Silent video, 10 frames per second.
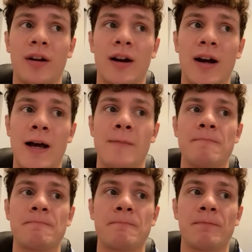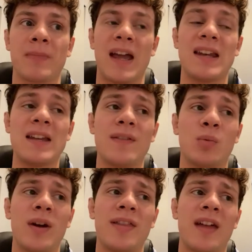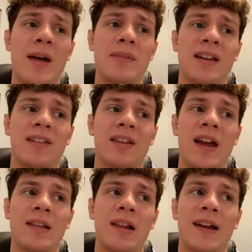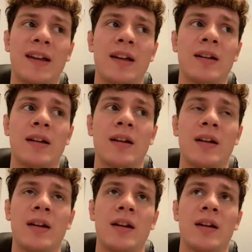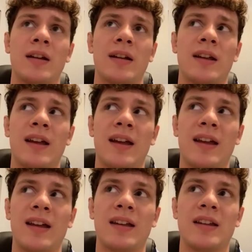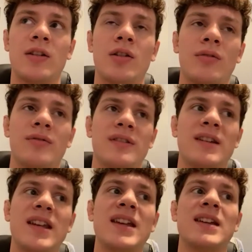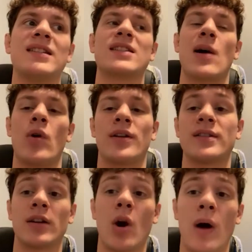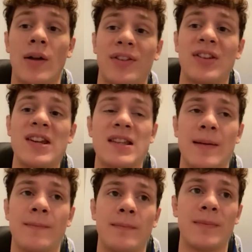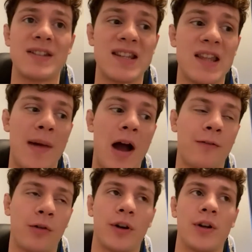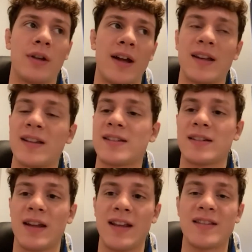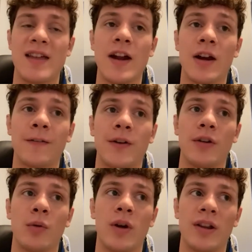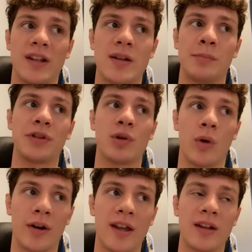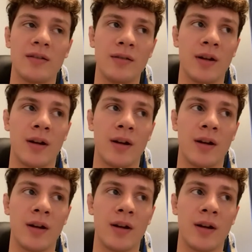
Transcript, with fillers: Um, and even with that being said, like, It, you don't need someone to go out and seek them, seek them out for you. Like, it's, it's there if you're willing to put the work in.